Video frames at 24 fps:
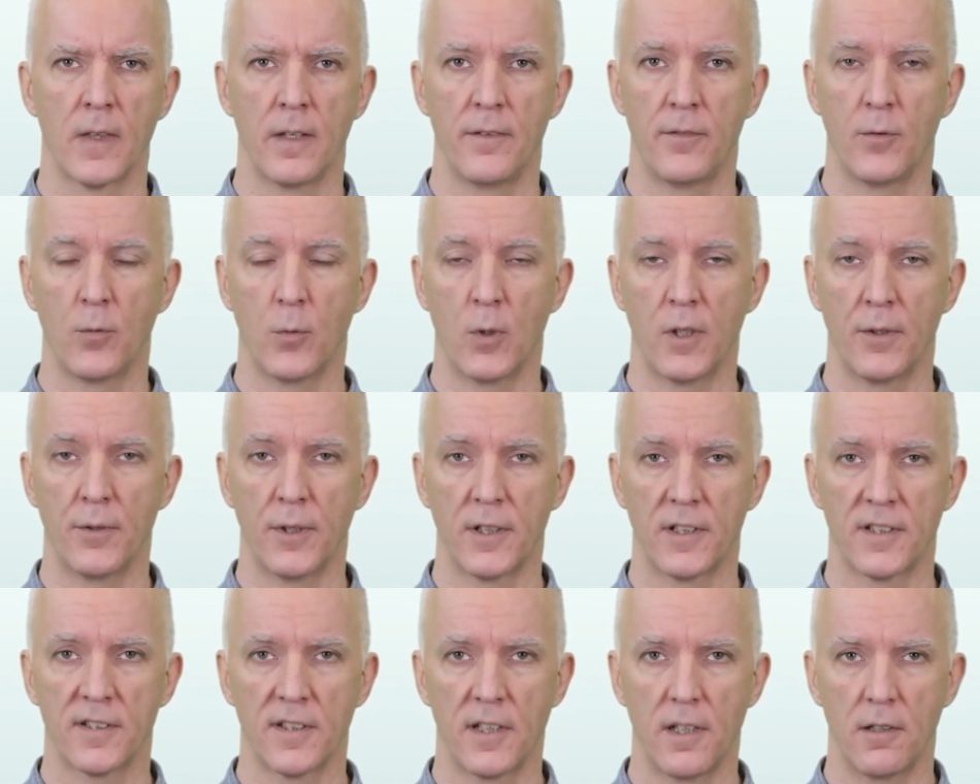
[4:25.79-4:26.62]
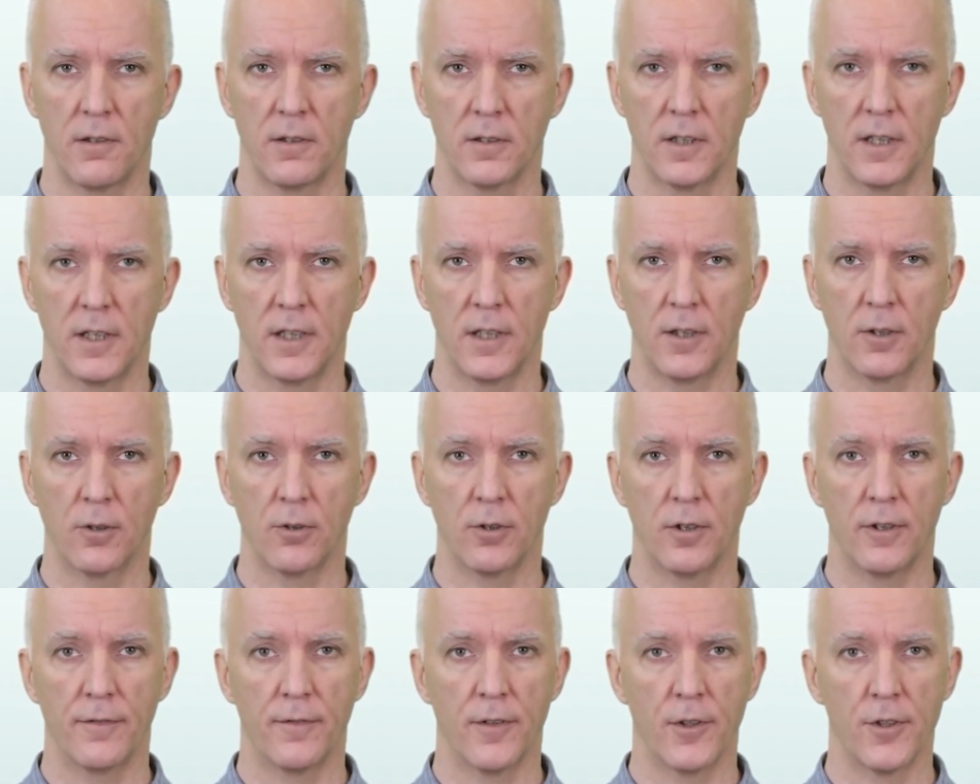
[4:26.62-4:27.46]
If you want to excel,
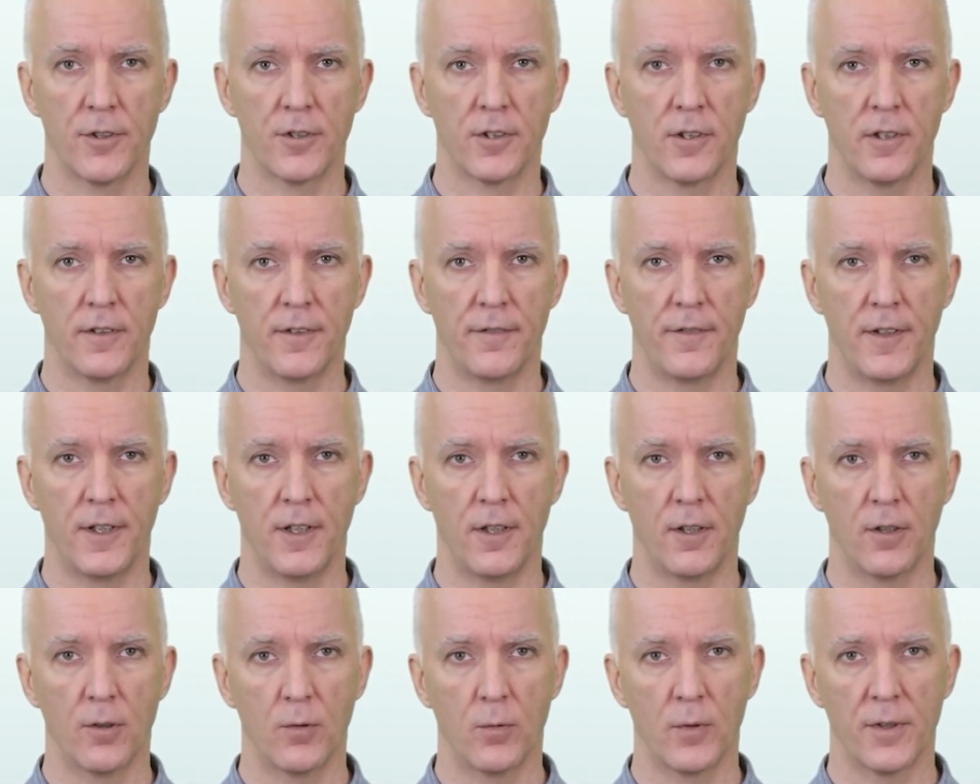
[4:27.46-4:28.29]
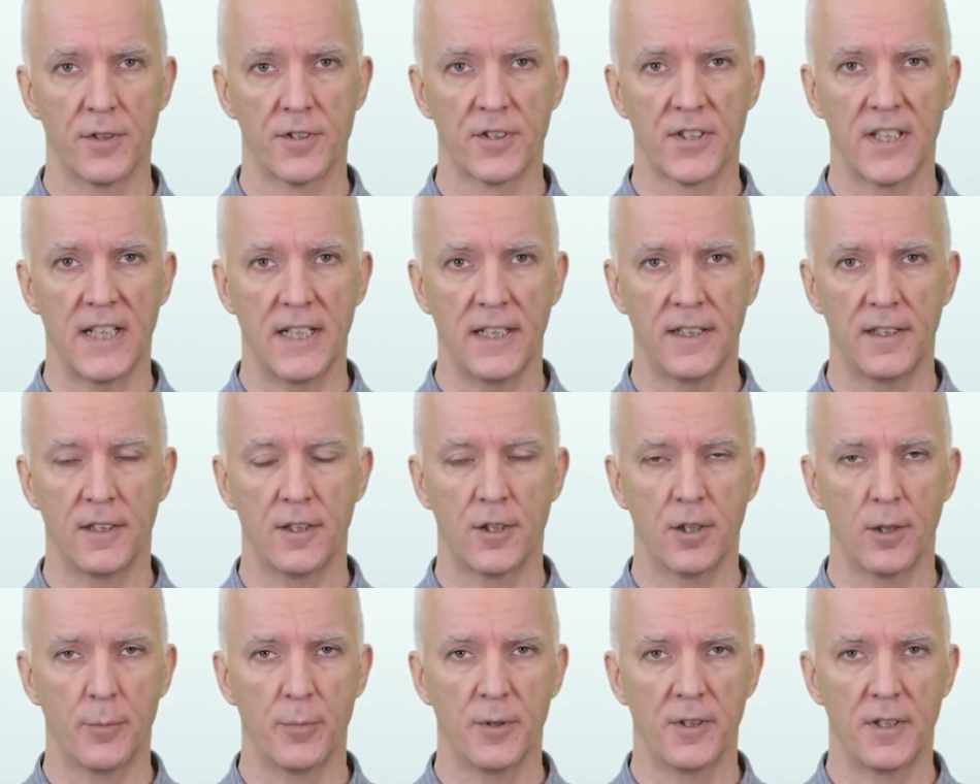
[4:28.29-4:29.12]
include a version of the video with signed
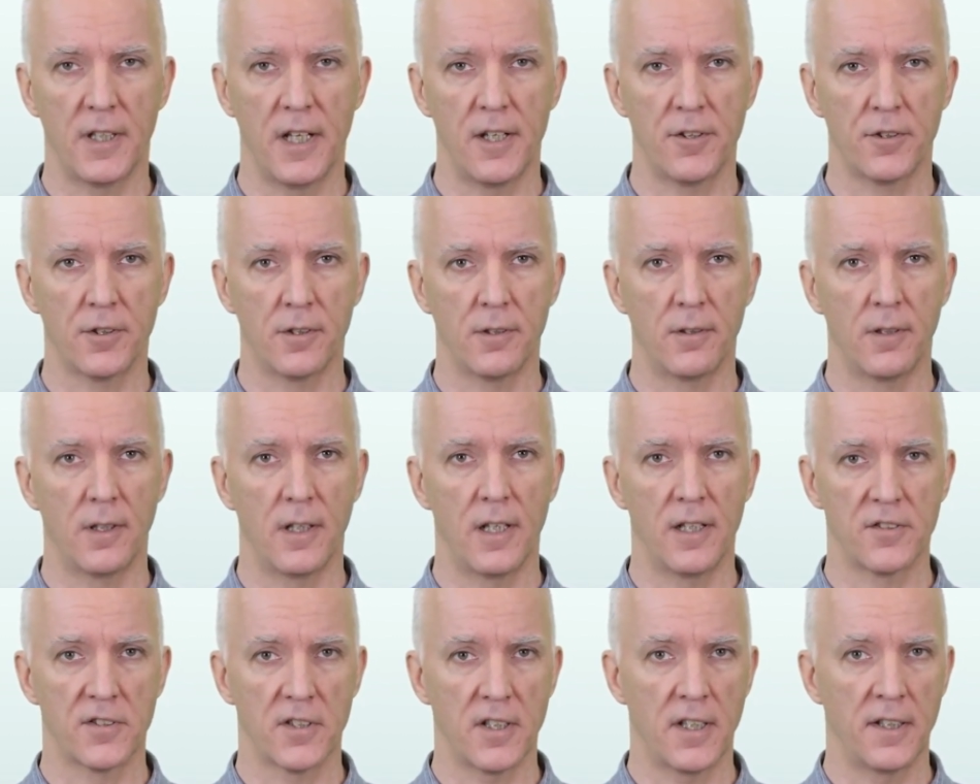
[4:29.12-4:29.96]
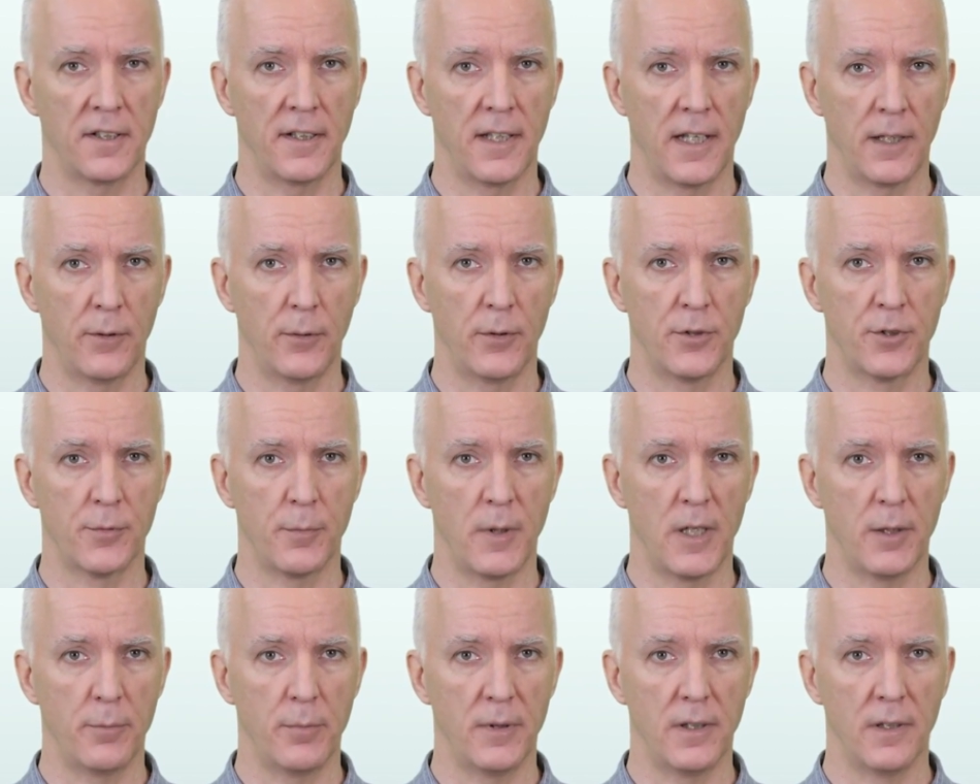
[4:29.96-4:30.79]
interpretation, as sign language
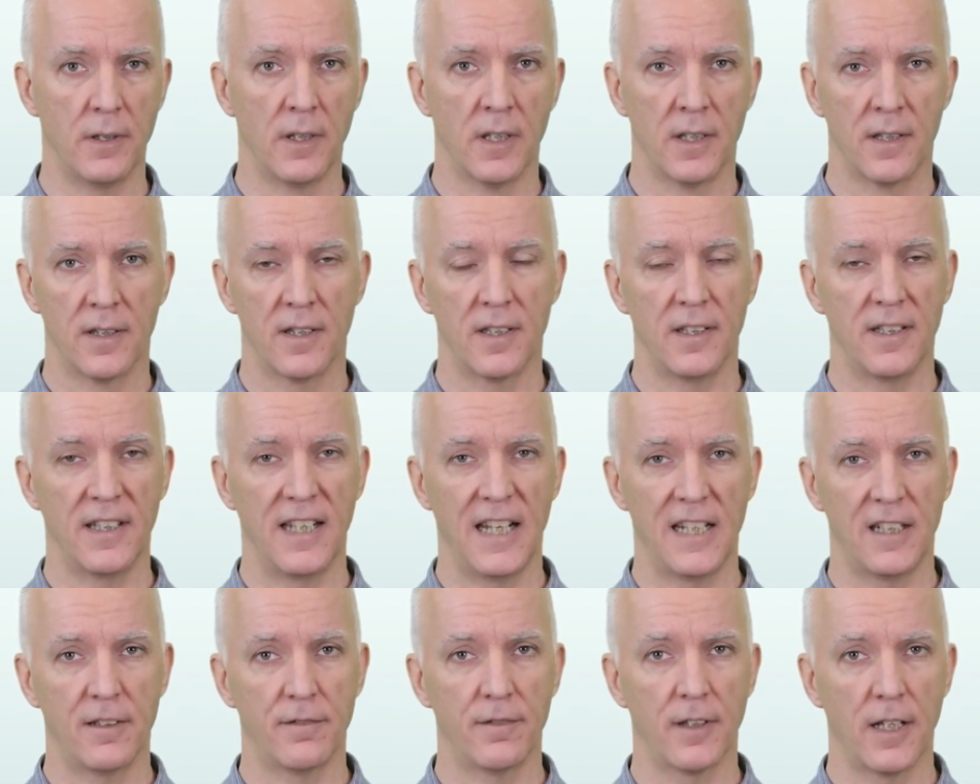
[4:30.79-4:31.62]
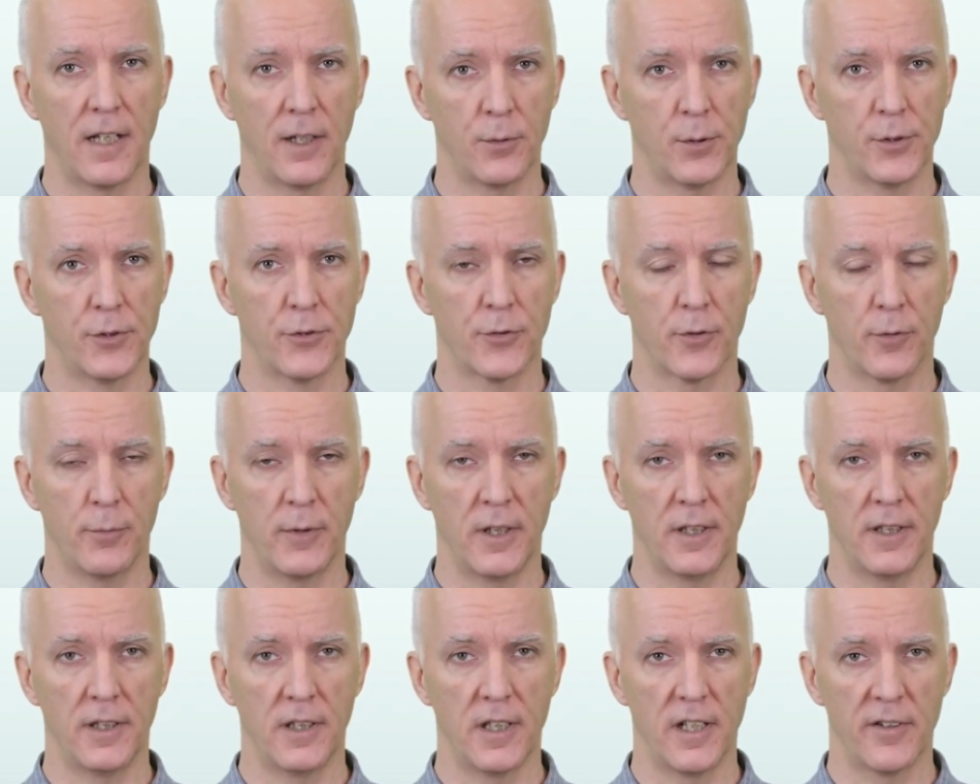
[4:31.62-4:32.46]
may be the native language for
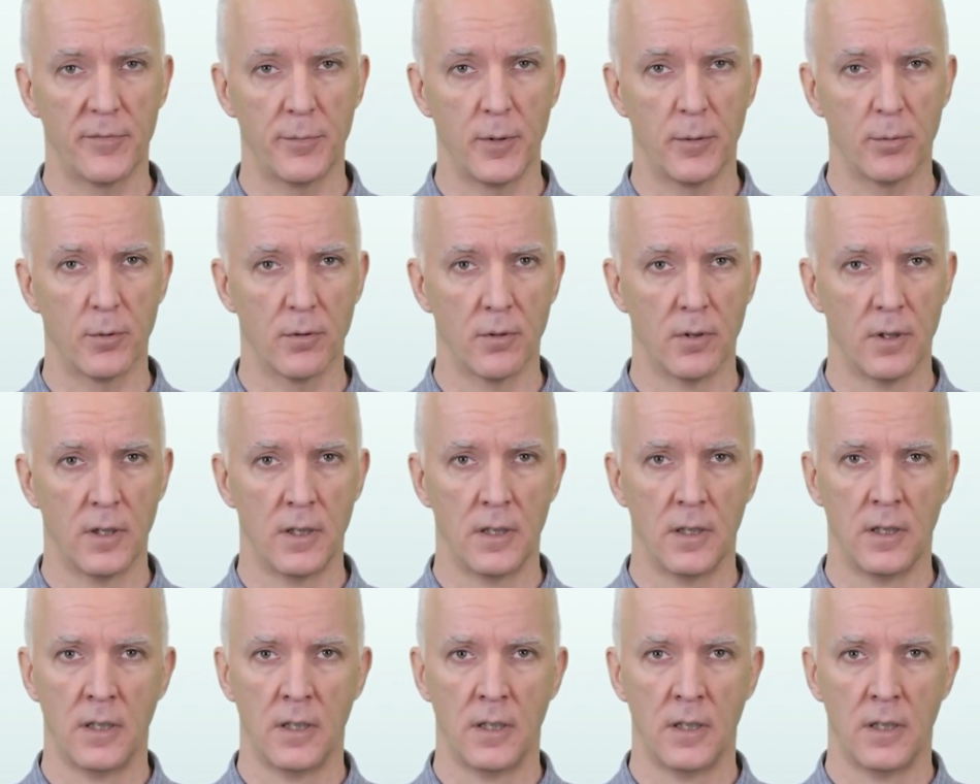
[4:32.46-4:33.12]
many deaf people.